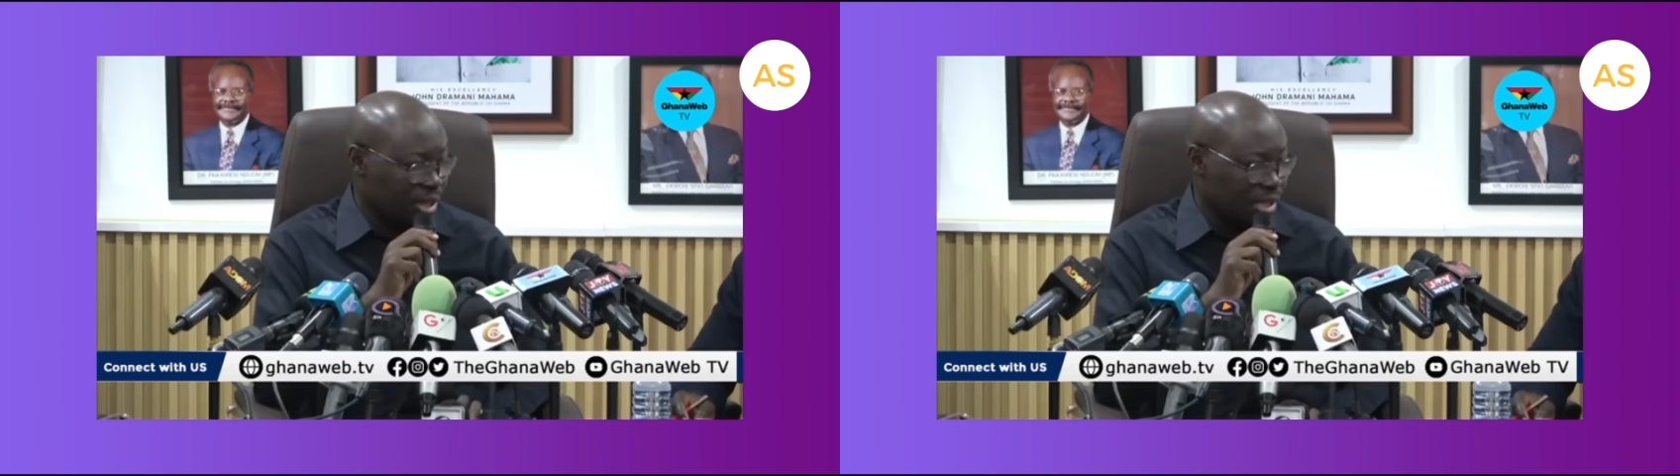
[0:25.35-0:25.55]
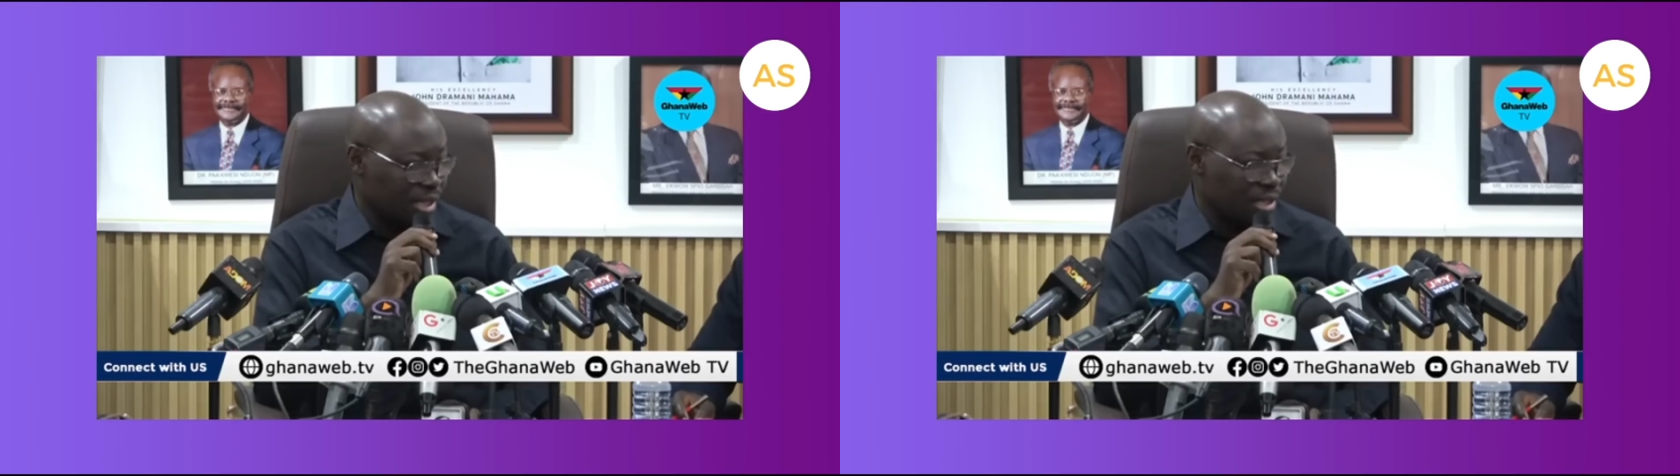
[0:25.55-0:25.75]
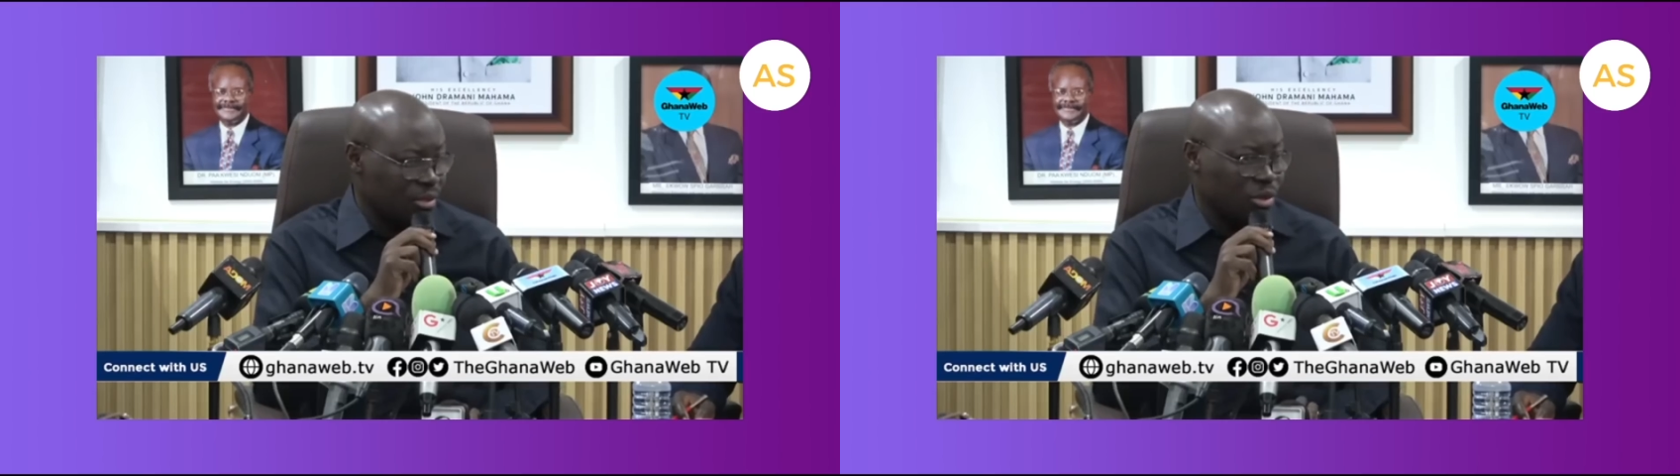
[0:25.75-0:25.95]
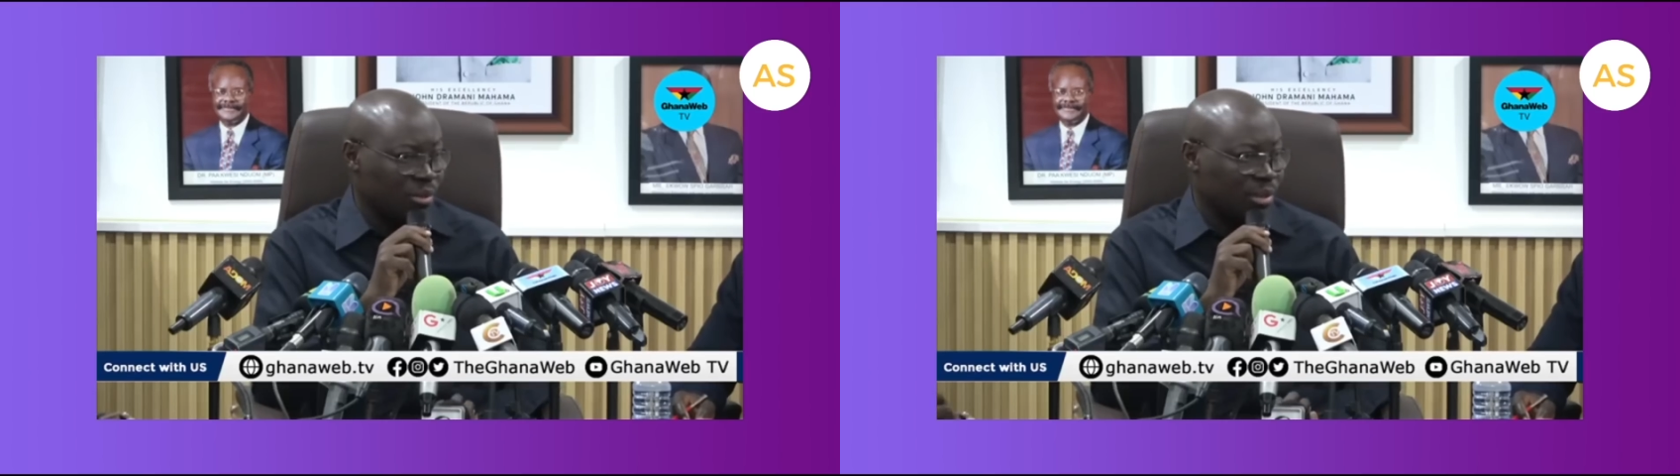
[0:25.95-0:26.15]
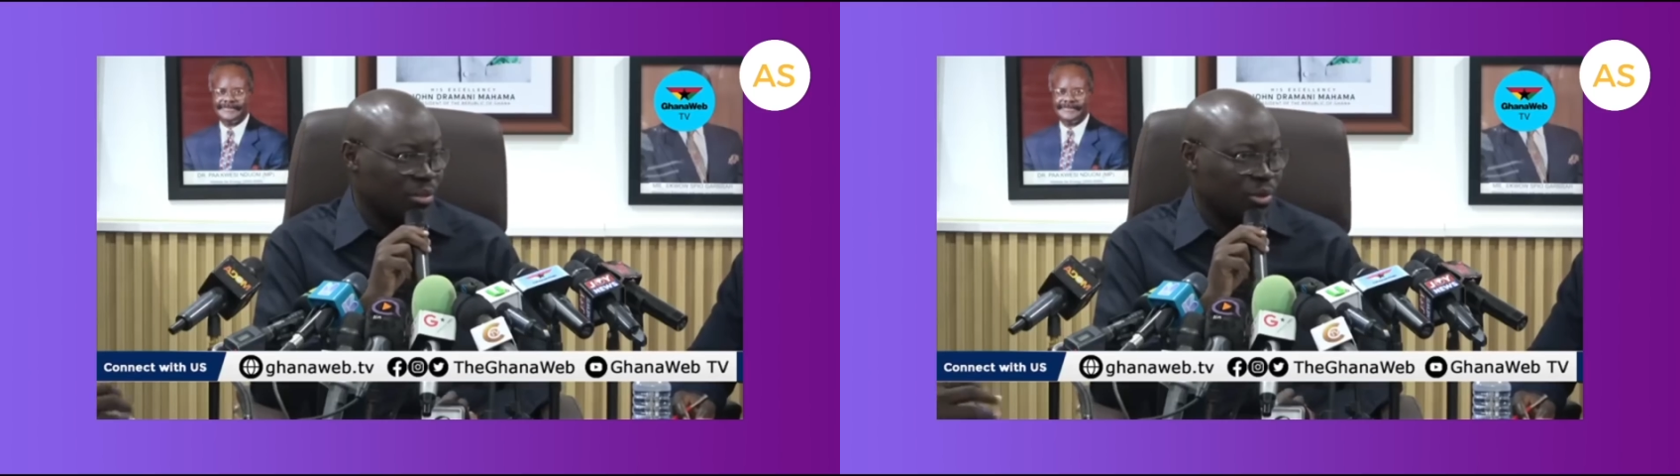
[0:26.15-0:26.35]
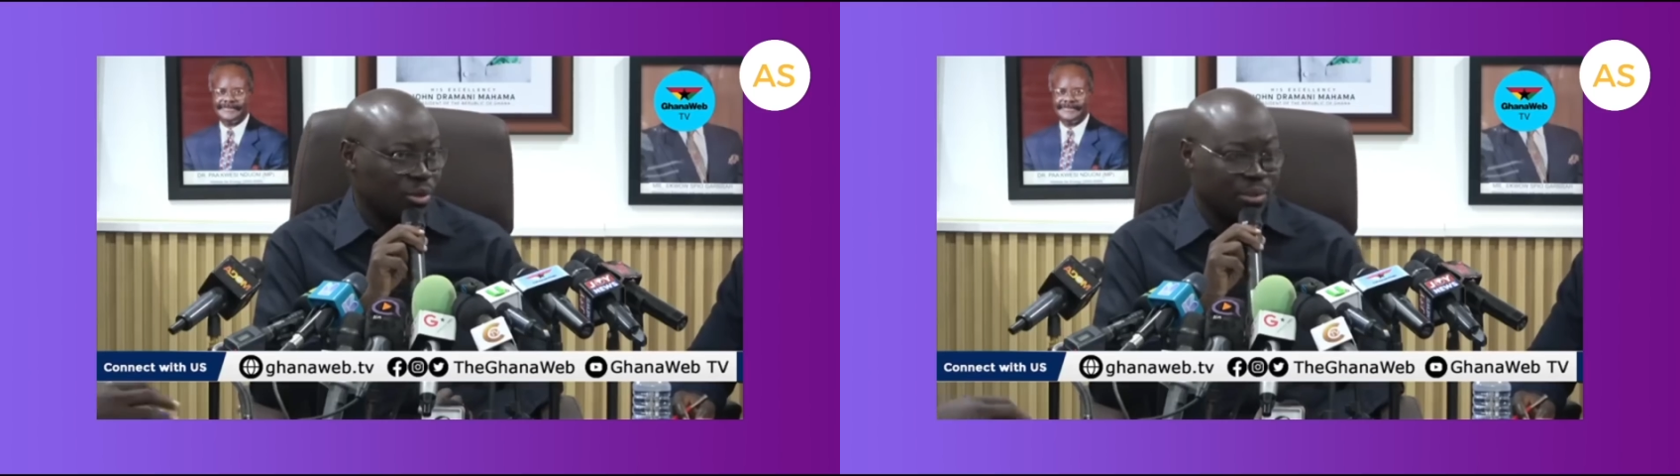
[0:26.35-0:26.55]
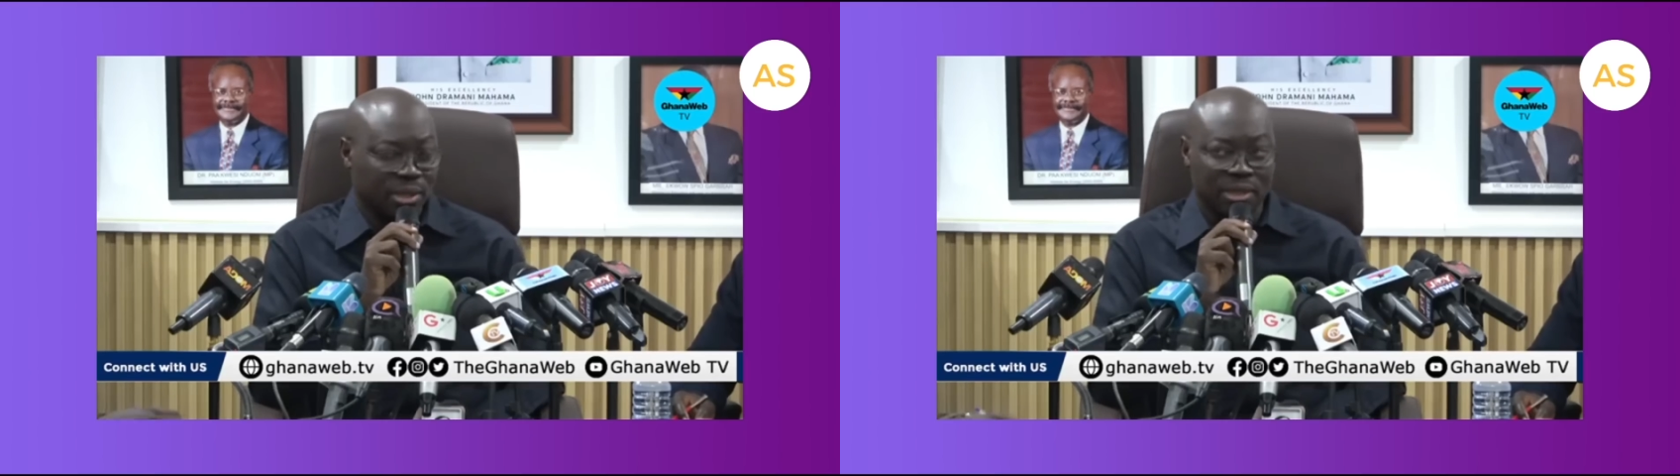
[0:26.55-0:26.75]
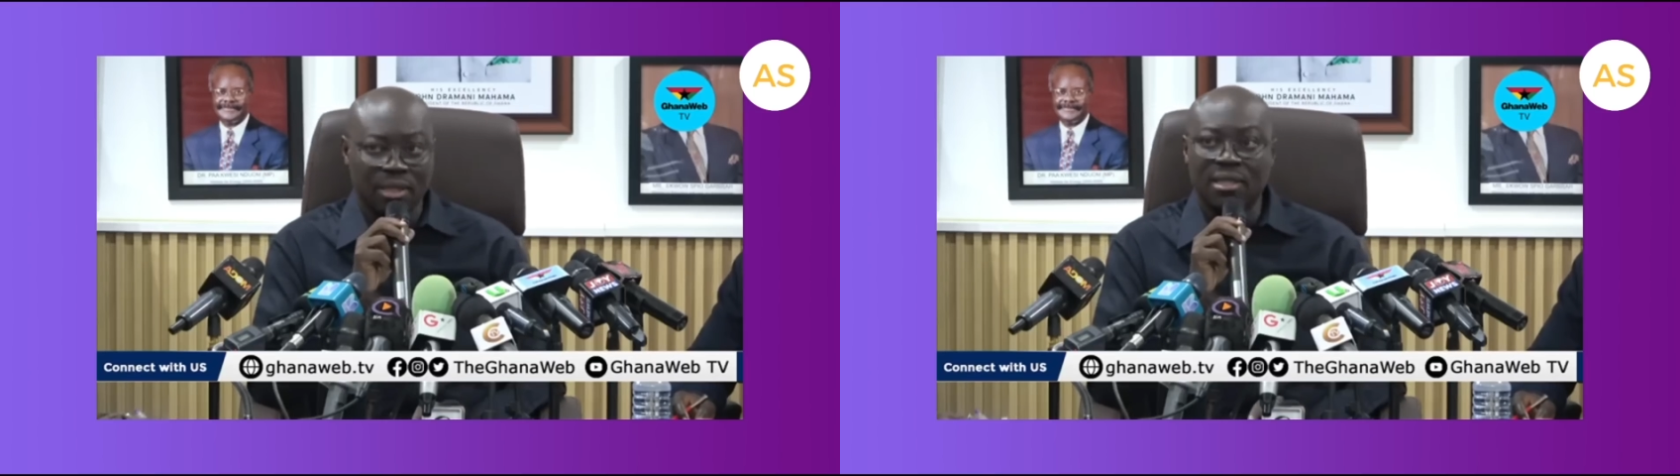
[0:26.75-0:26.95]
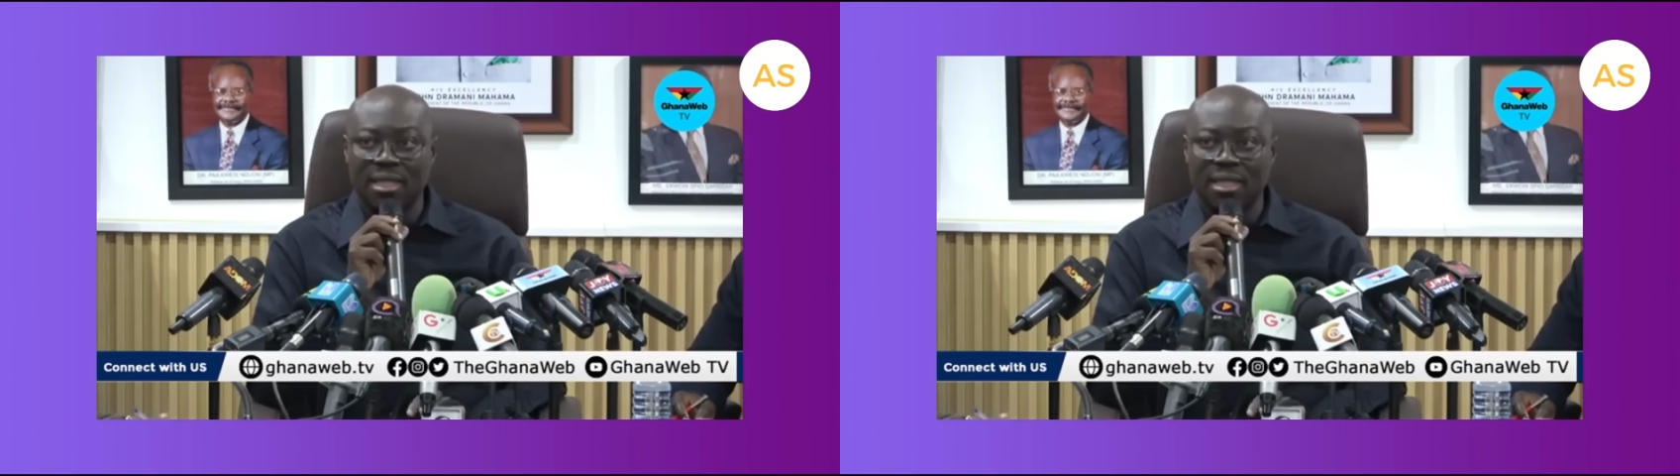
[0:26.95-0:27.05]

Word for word: business to be able to build